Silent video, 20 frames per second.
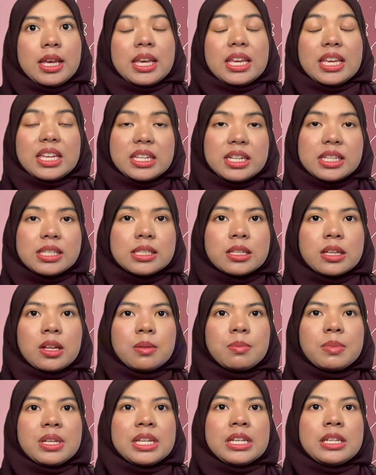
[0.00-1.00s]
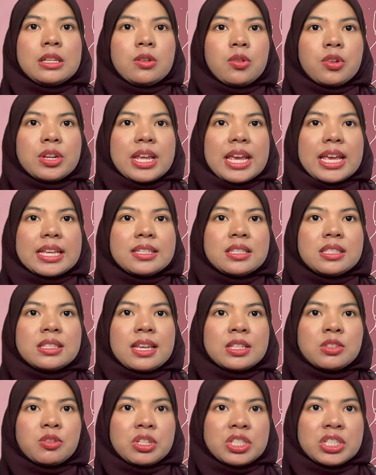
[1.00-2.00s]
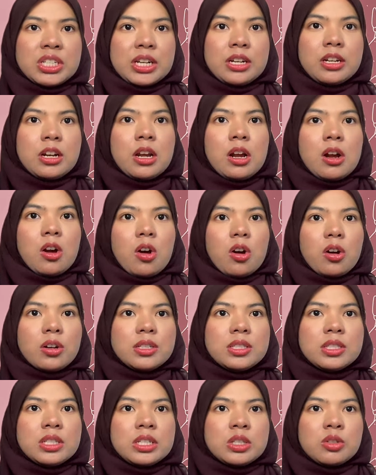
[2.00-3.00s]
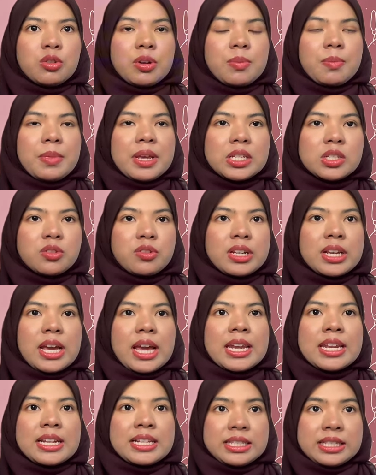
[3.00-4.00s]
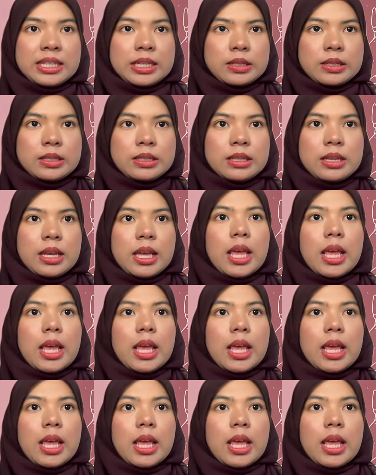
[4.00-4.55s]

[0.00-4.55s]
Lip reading: It is commonly known as titration or titrimetric analysis.